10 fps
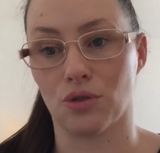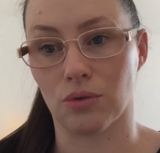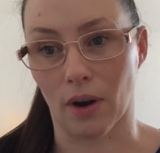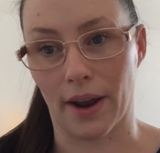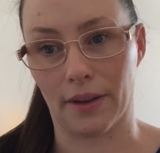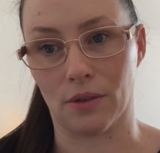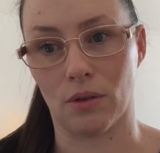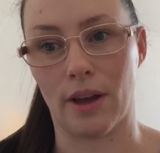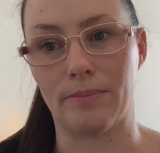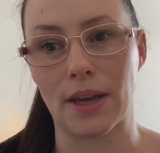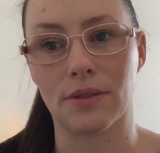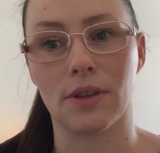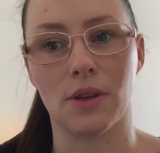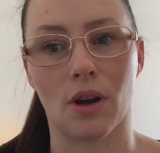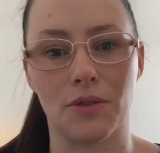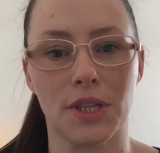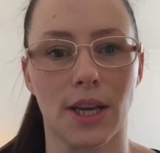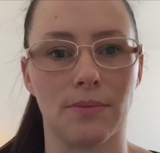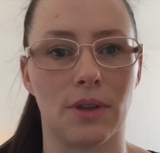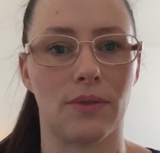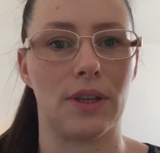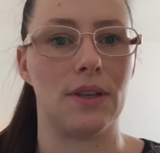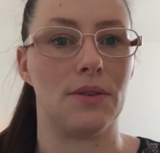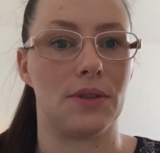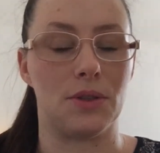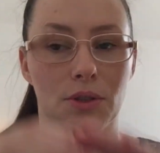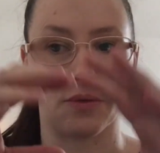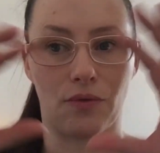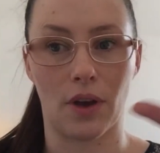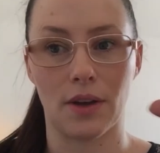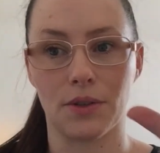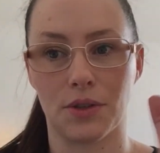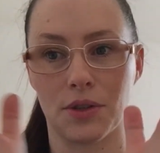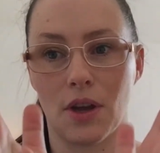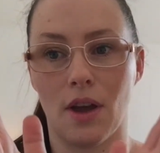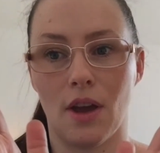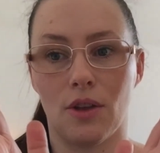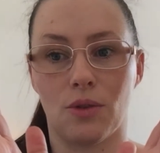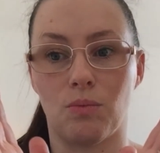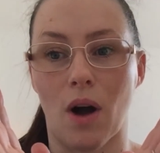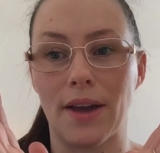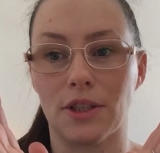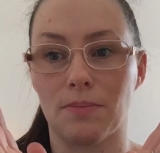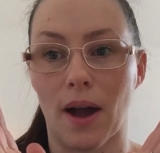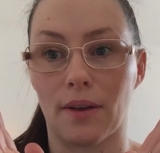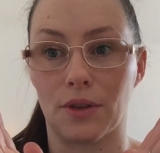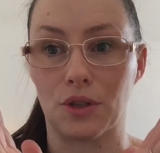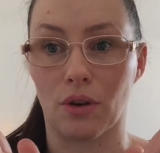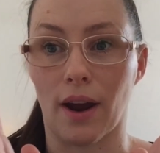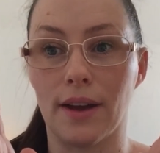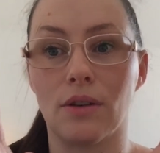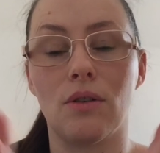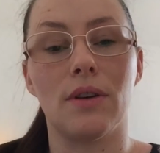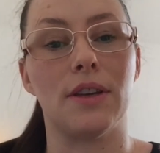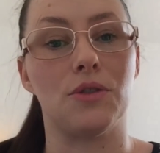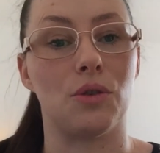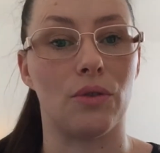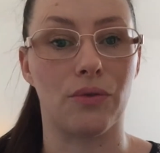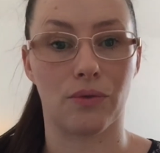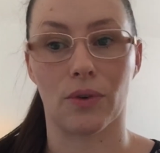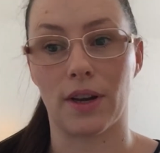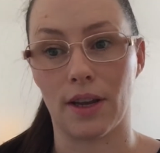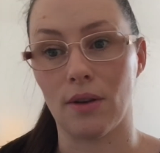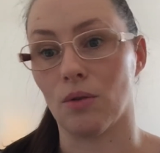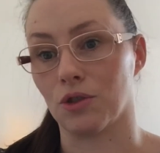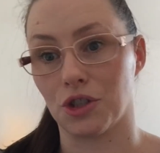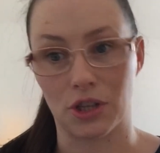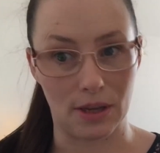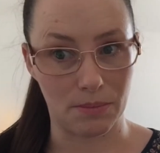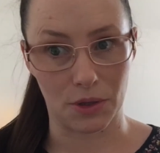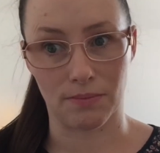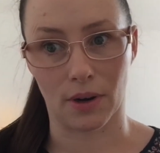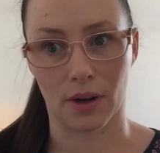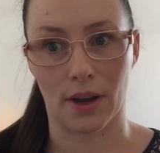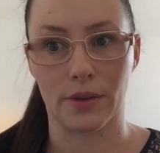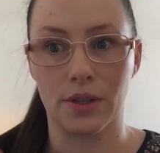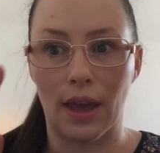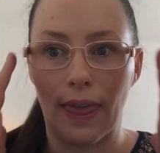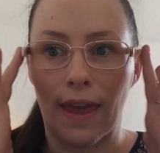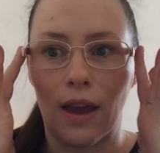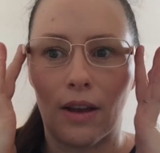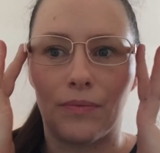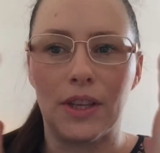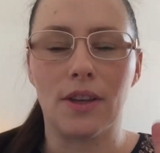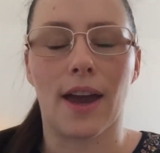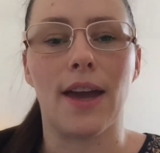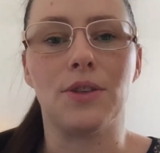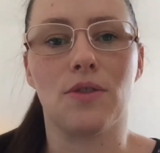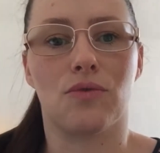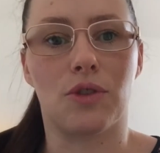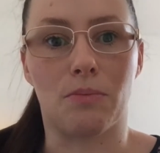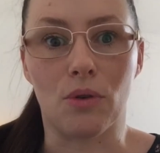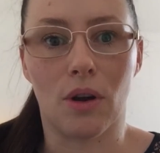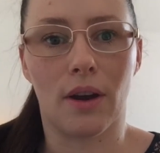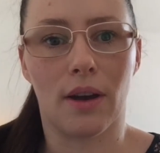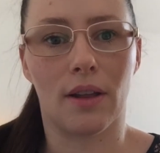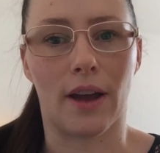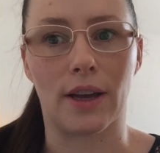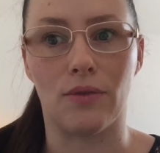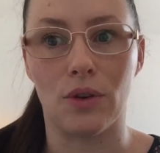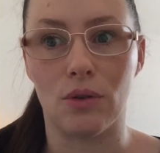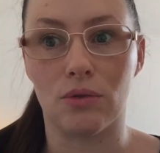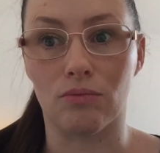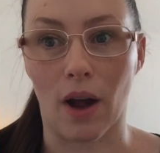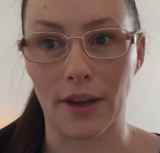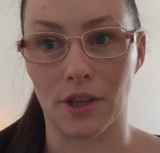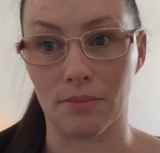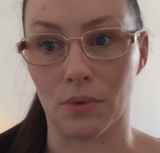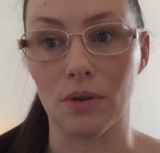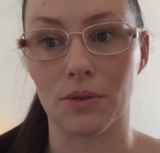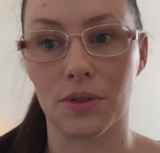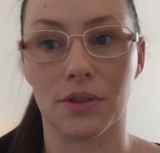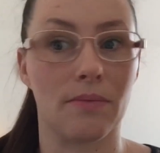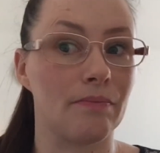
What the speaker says: triangle, and basically the concept of it is the widest part of the triangle is your free or cheapest product. In the case of the book, like if you're writing books,